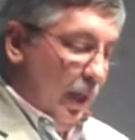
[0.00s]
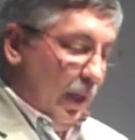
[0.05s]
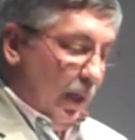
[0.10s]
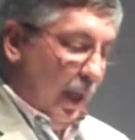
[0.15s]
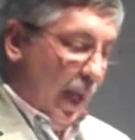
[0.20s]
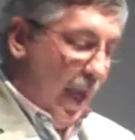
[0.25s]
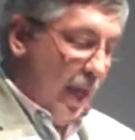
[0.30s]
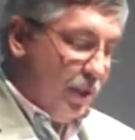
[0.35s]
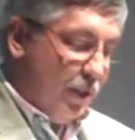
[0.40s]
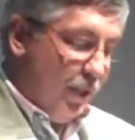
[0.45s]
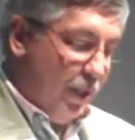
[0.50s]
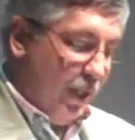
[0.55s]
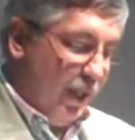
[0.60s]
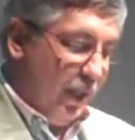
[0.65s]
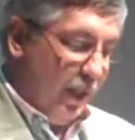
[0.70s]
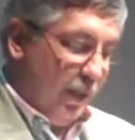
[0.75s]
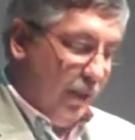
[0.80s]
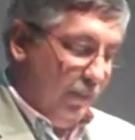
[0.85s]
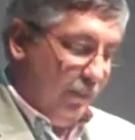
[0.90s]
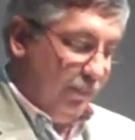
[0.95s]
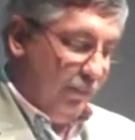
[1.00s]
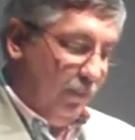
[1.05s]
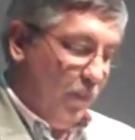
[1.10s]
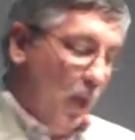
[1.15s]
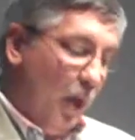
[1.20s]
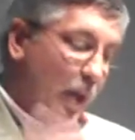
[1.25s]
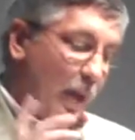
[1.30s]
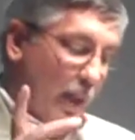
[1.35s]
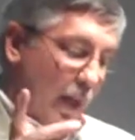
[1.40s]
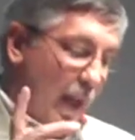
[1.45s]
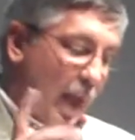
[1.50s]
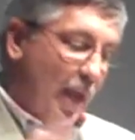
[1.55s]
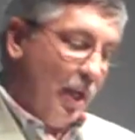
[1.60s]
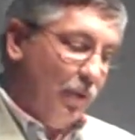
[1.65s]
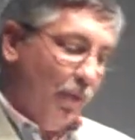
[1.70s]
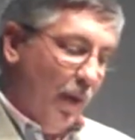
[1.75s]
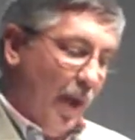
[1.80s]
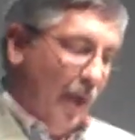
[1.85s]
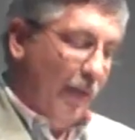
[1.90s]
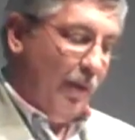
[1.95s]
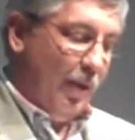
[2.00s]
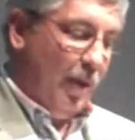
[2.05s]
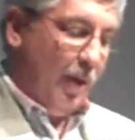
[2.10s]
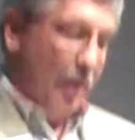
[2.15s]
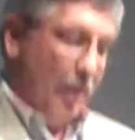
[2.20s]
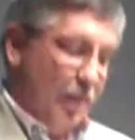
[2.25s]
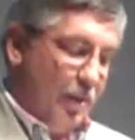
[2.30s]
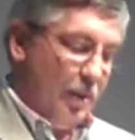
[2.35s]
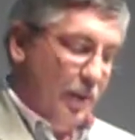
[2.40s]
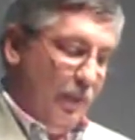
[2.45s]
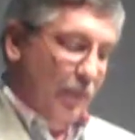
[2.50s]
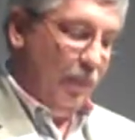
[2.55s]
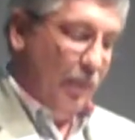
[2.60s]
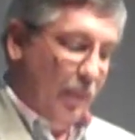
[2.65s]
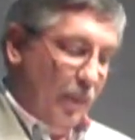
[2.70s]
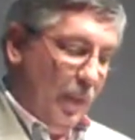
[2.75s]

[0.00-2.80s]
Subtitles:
Last year, or in the last 5 years,